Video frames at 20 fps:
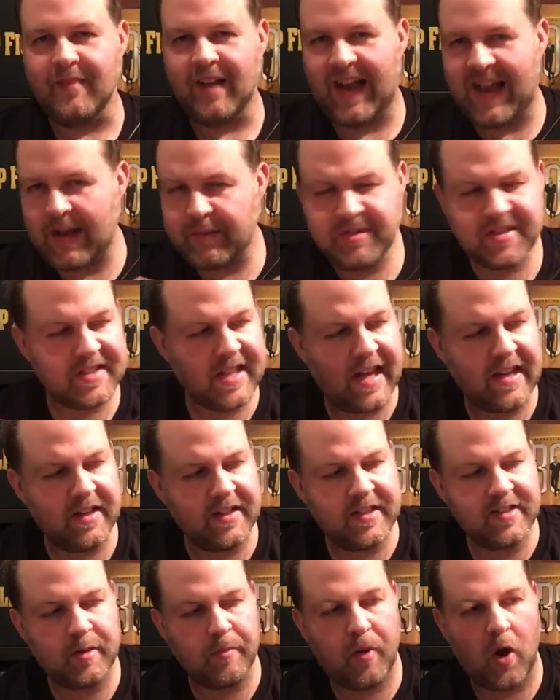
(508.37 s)
I am slightly
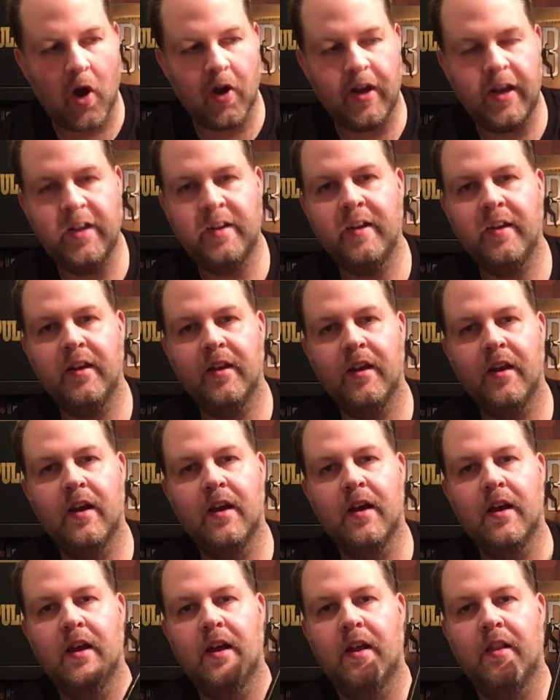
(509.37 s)
disappointed
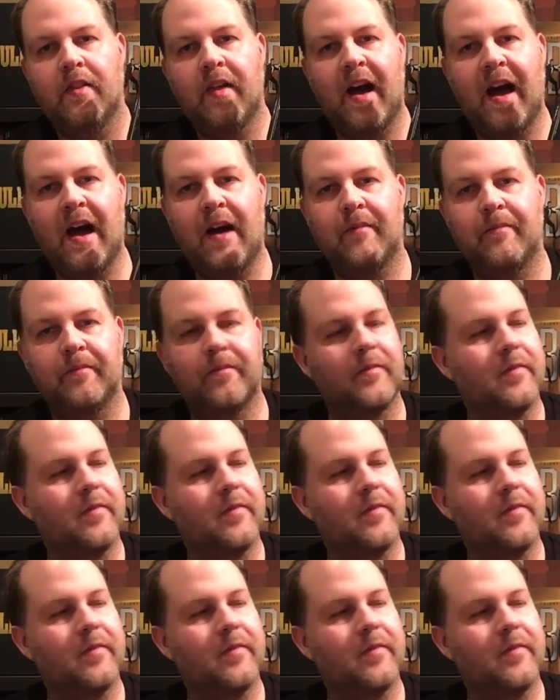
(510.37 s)
that